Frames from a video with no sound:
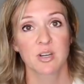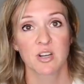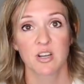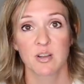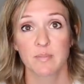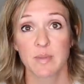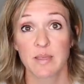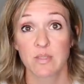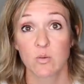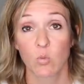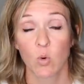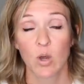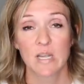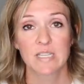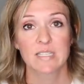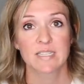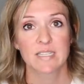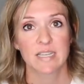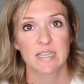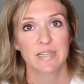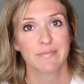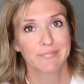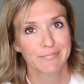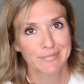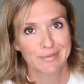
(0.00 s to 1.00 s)
are gonna be the ones
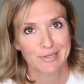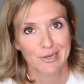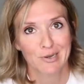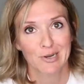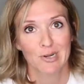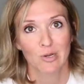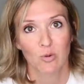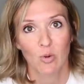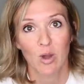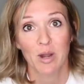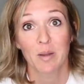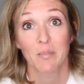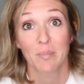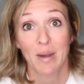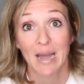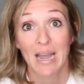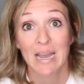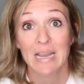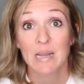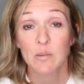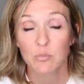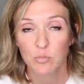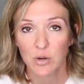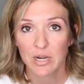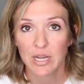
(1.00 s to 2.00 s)
that you're gonna wanna
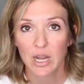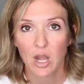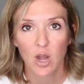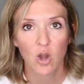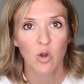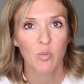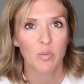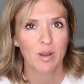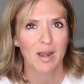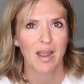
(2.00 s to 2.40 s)
buy and bring home,